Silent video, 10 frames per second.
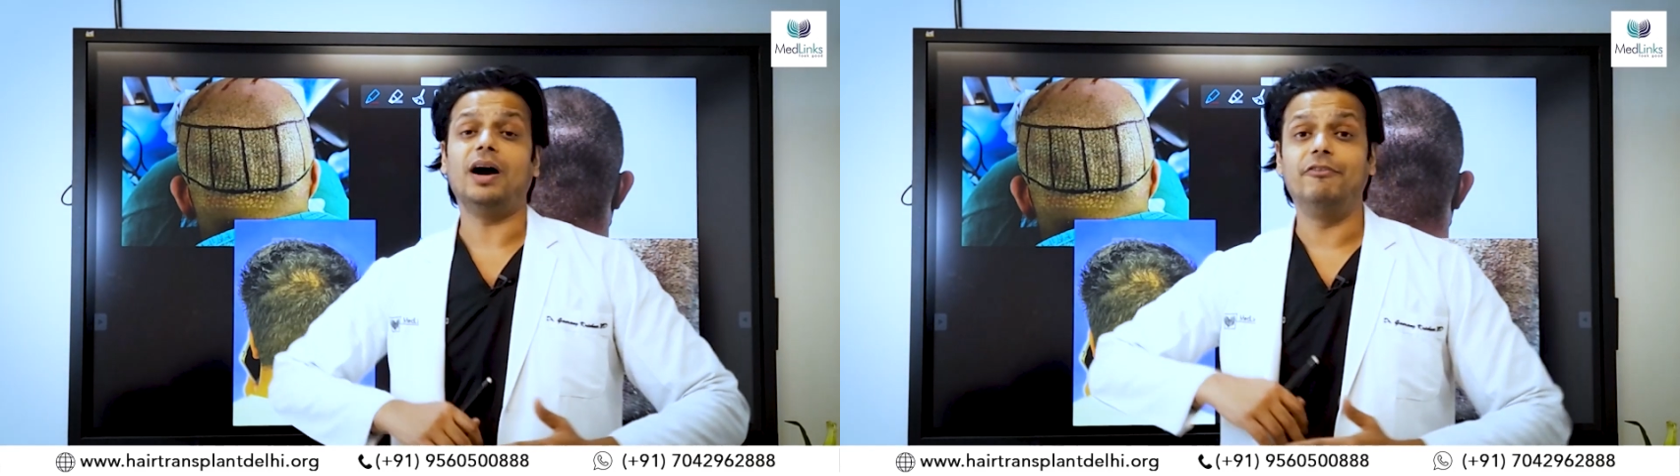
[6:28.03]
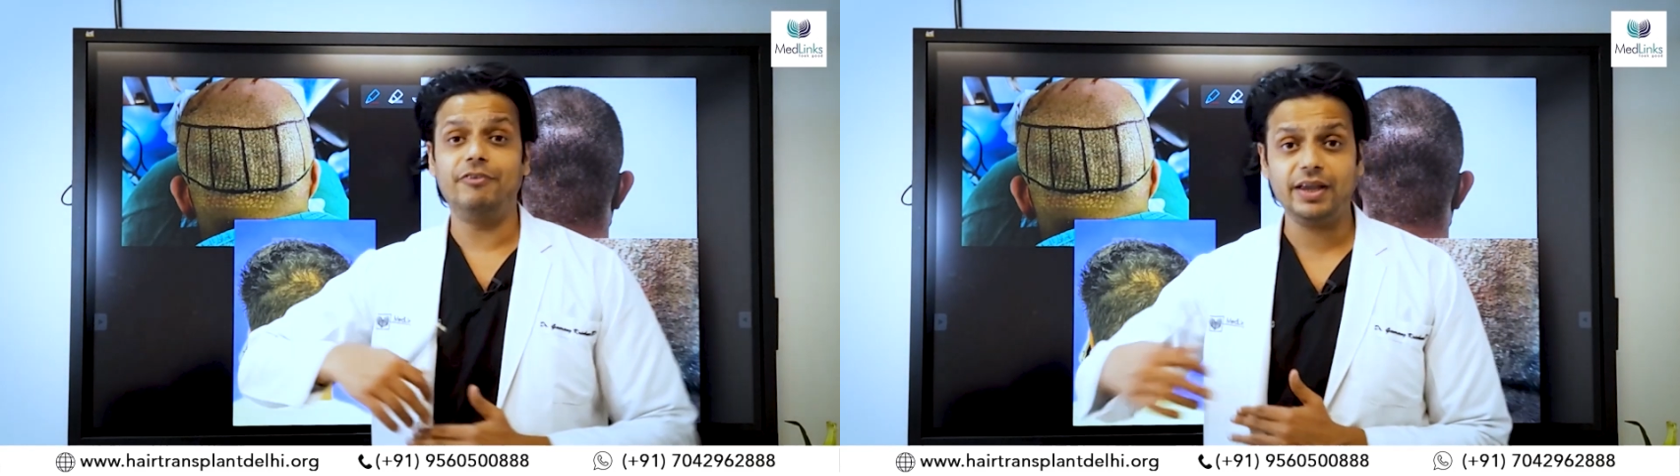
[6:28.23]

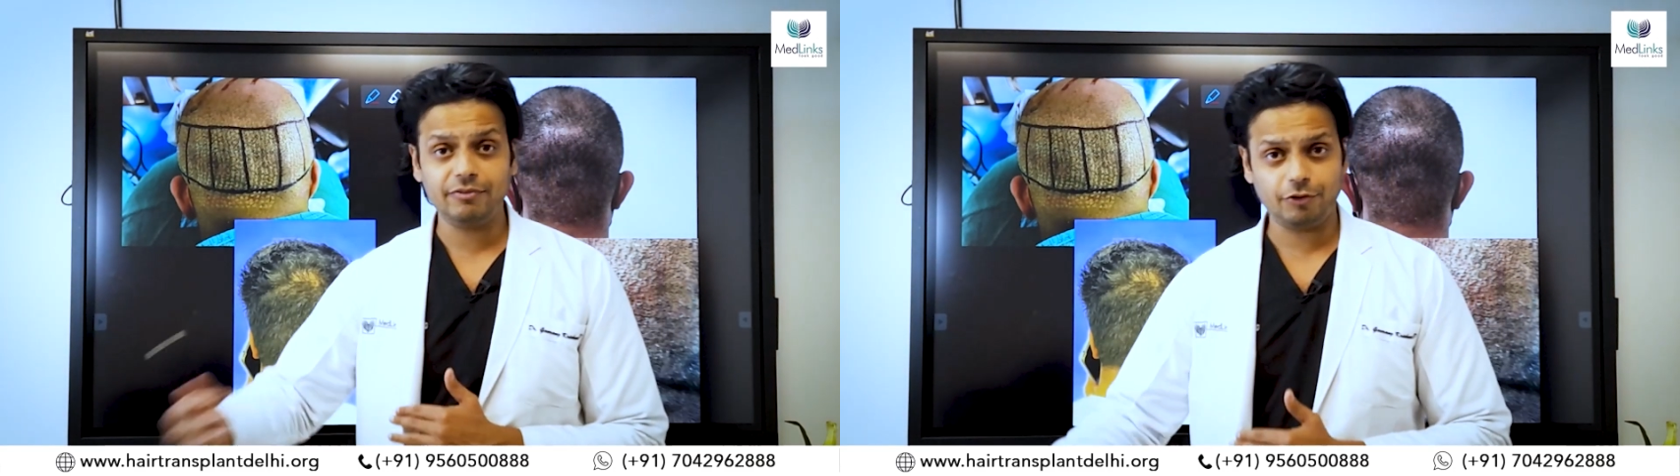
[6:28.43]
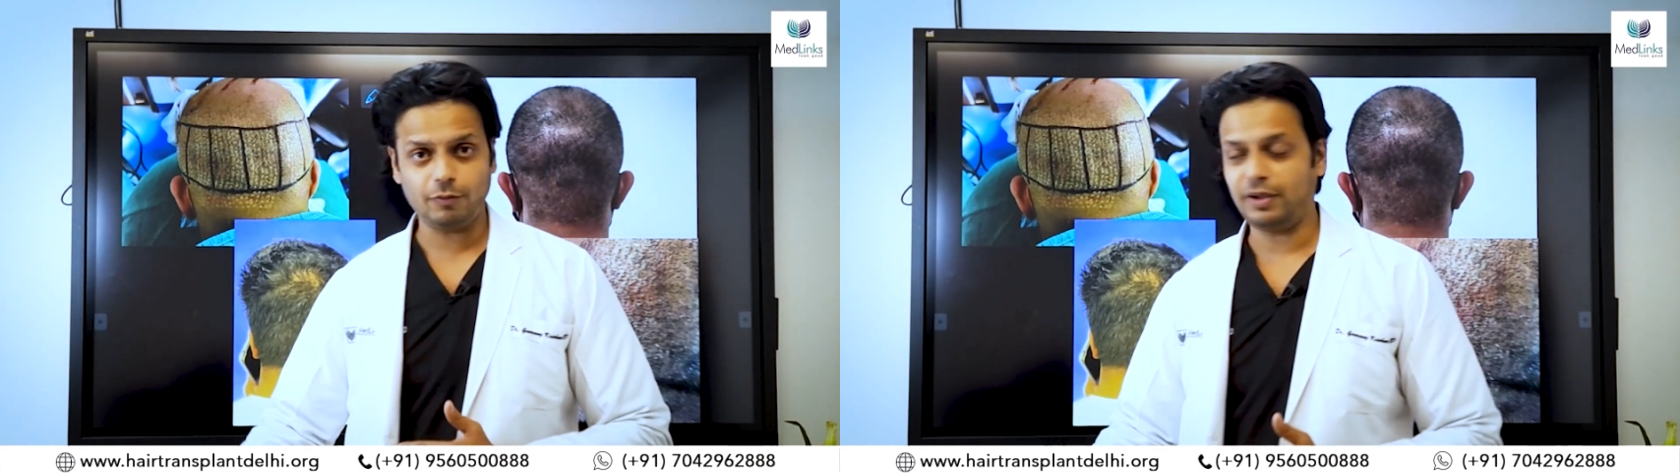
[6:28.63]
away
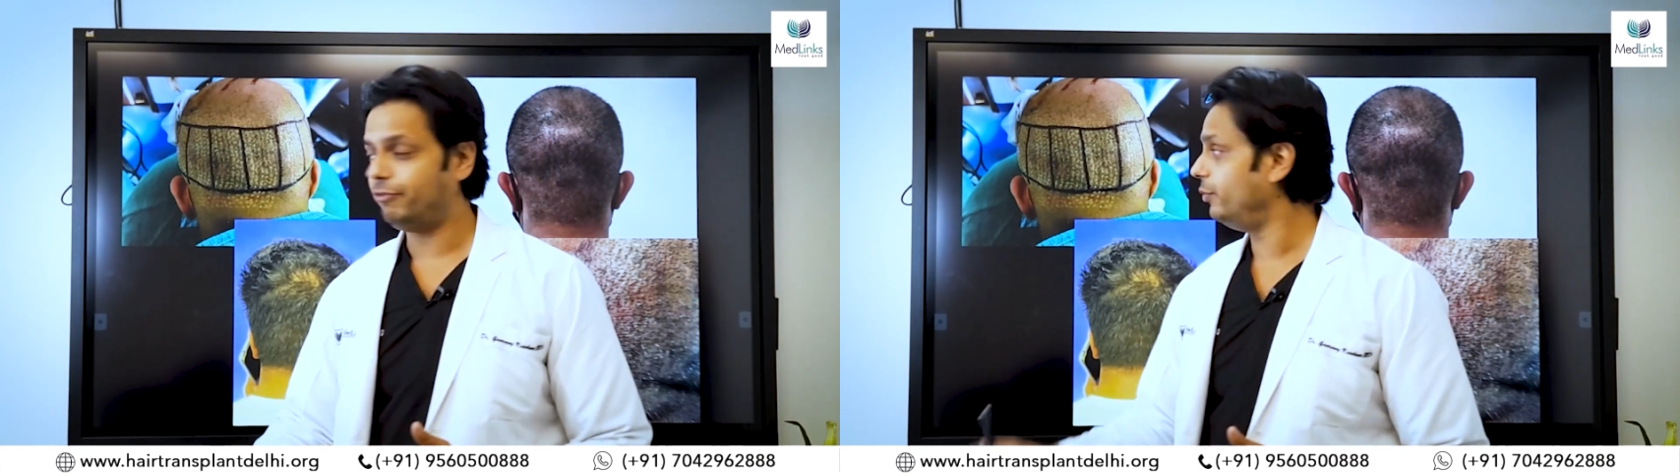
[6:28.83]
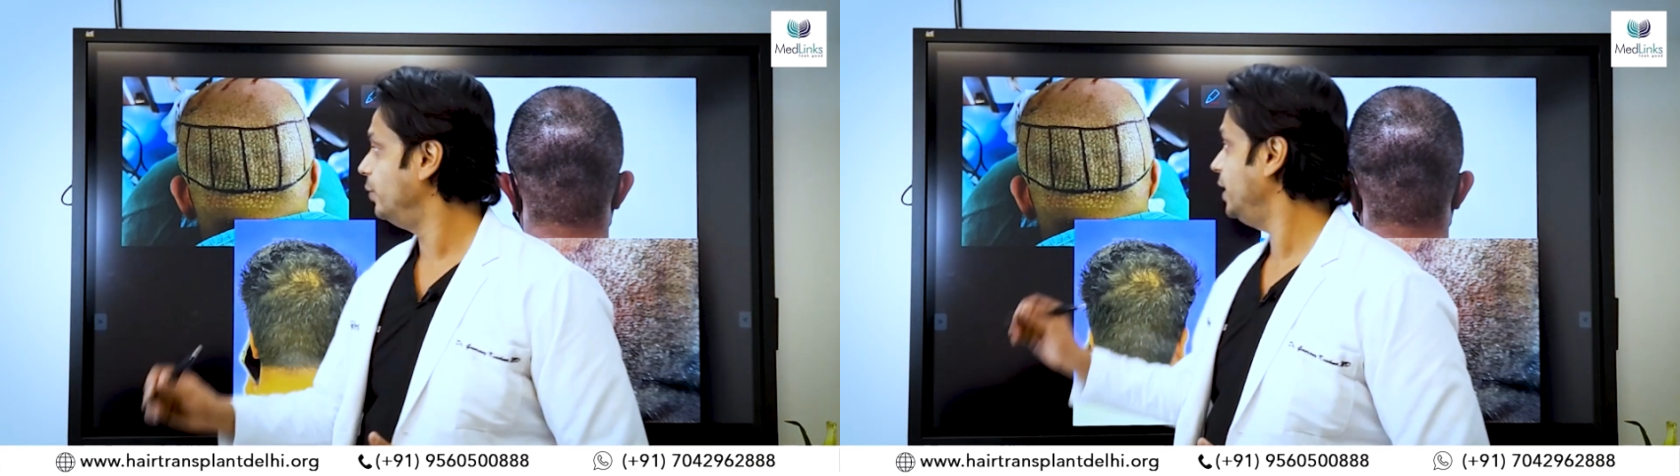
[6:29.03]
from
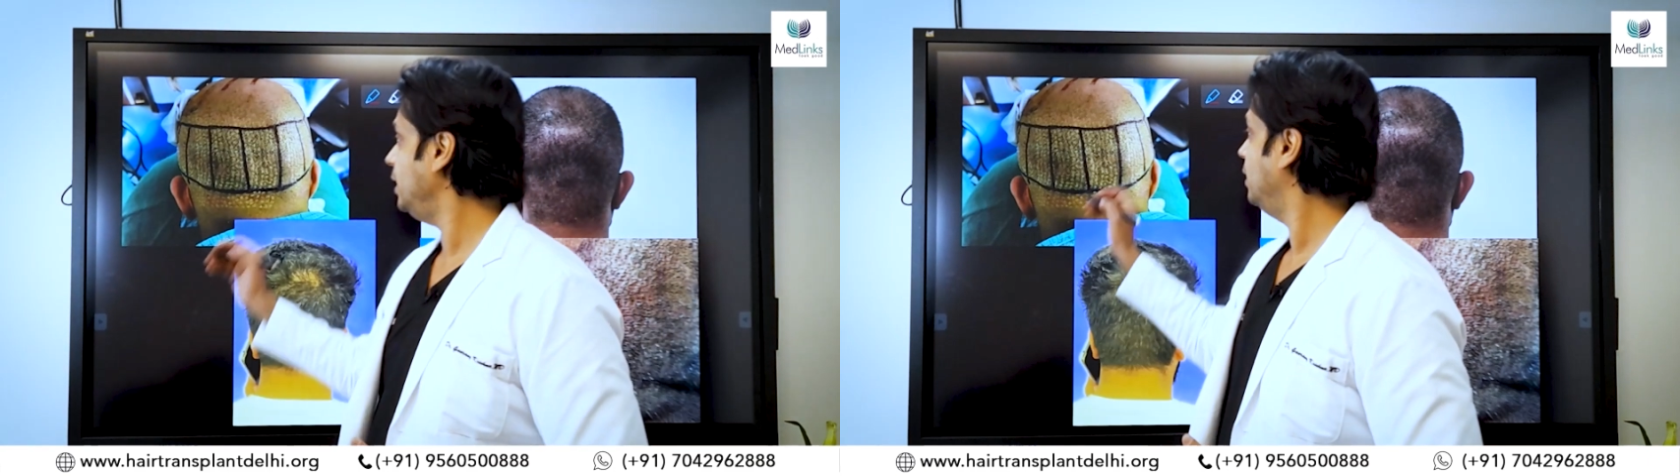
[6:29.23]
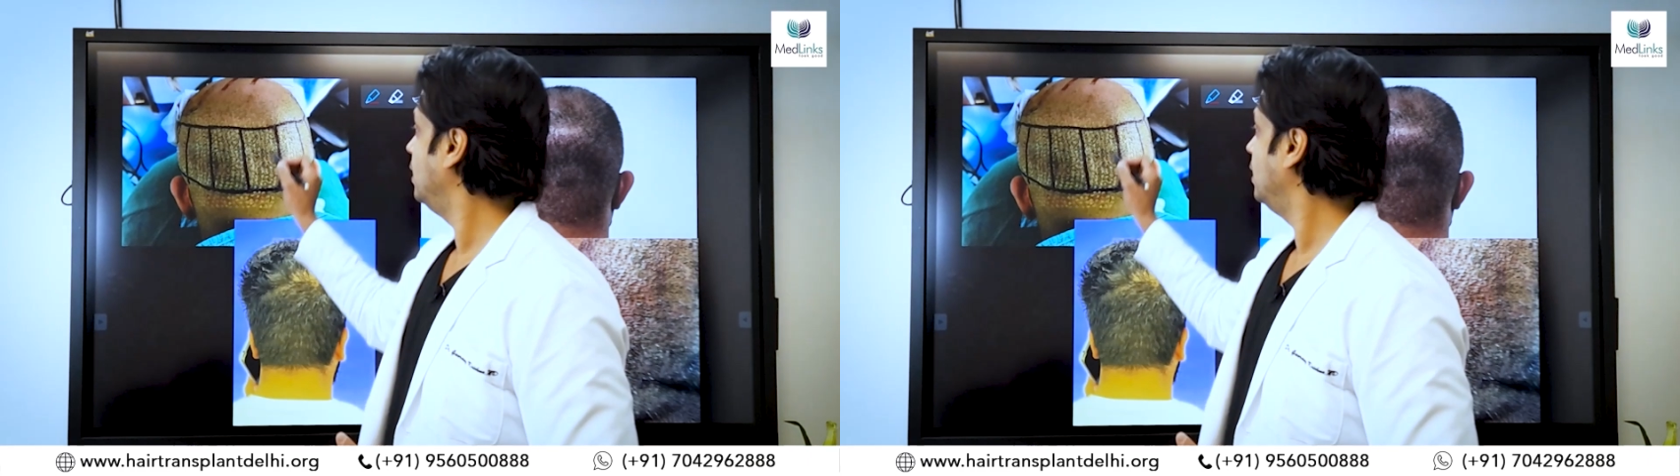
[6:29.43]
FUE,